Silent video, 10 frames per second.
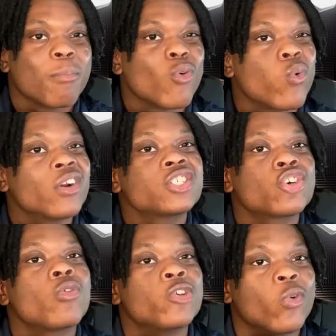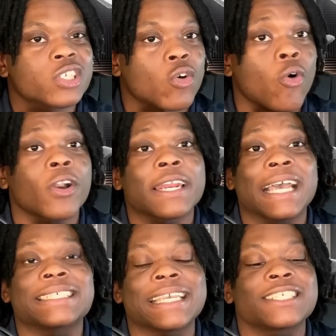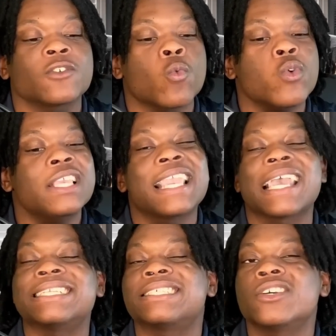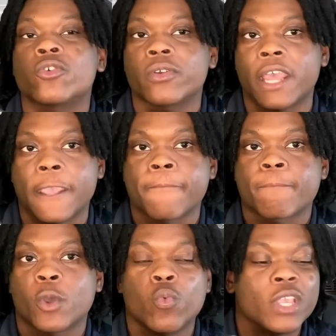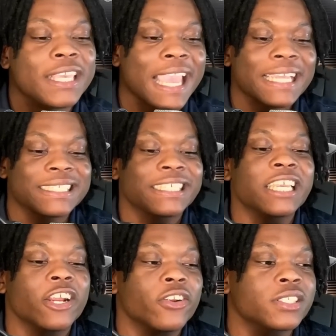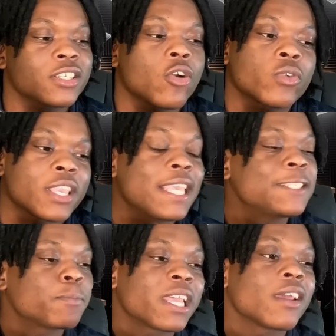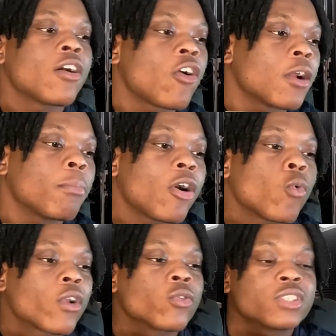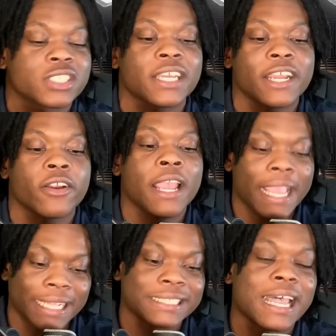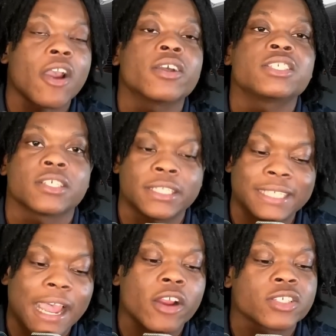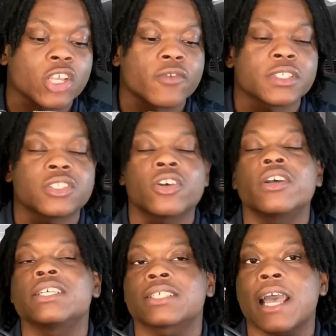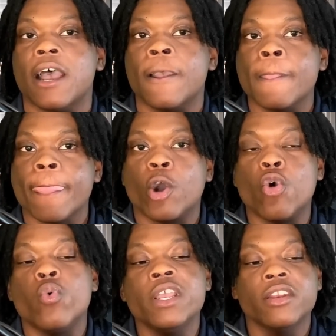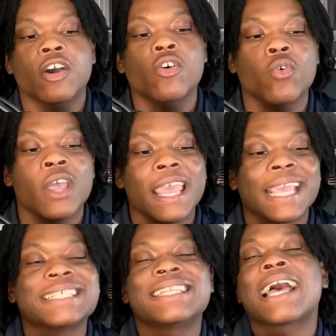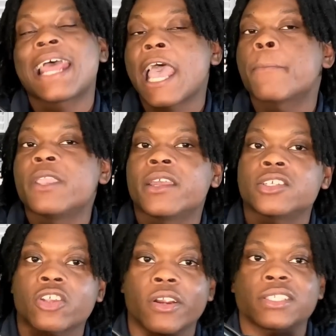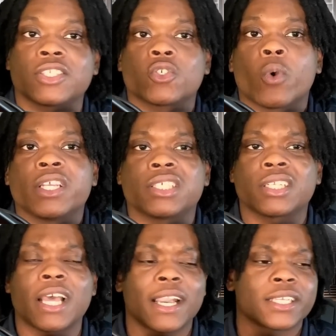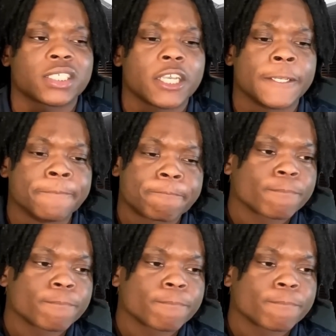but we're showing you as an organization, we can't sit on that. We can't sit here and say, okay, he's playing hardball. We're going to sit here and tie ourselves into this guy who we know is not happy in his current situation. Like I said,